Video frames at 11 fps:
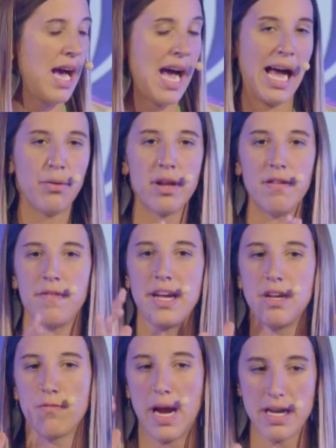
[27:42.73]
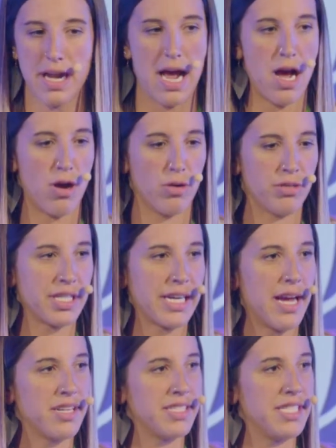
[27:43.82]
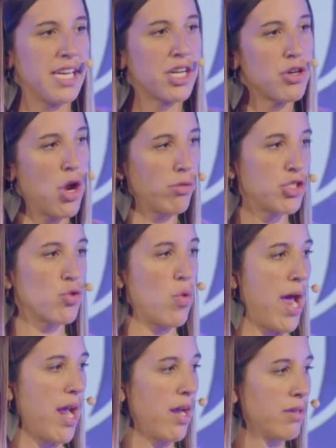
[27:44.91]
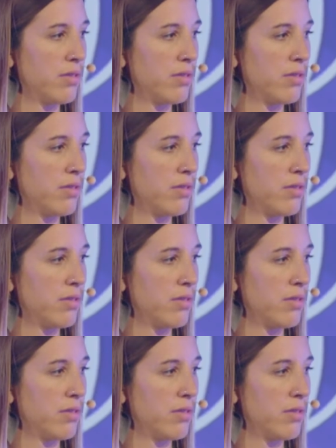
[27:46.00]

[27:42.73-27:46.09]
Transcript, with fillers: I want to invite you right now to kind of stick your notes away,